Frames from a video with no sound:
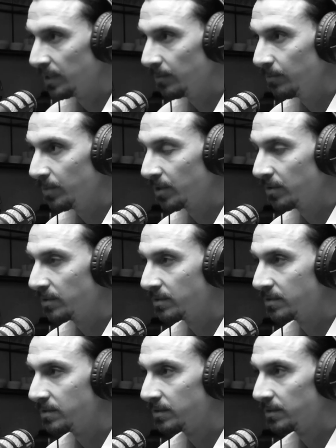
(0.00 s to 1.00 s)
with him,
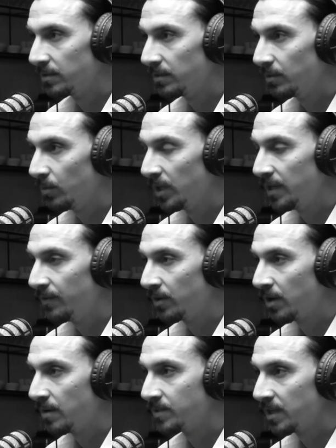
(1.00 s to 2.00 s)
because
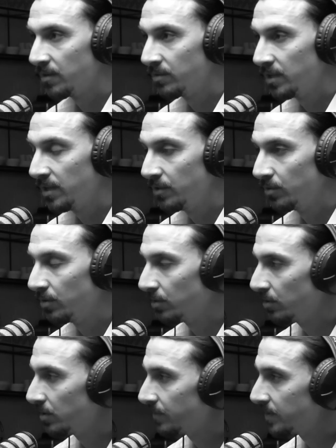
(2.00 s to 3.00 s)
whatever comes out there, you
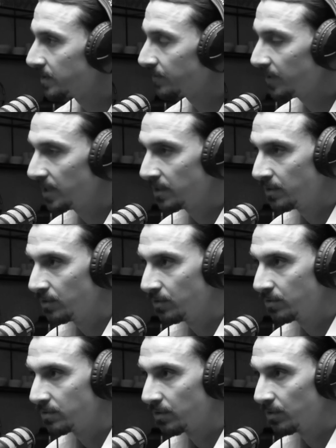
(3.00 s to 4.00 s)
don't know if it's fake
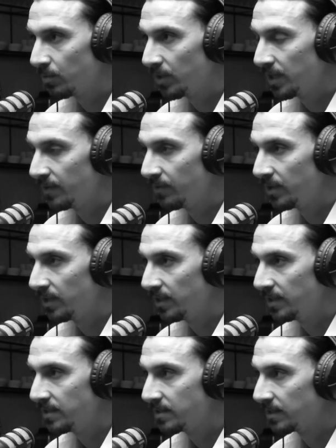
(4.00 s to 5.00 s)
news or whatever
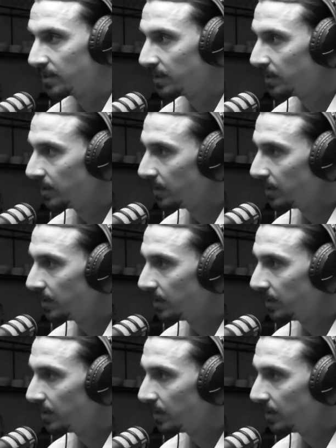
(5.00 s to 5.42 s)
it is.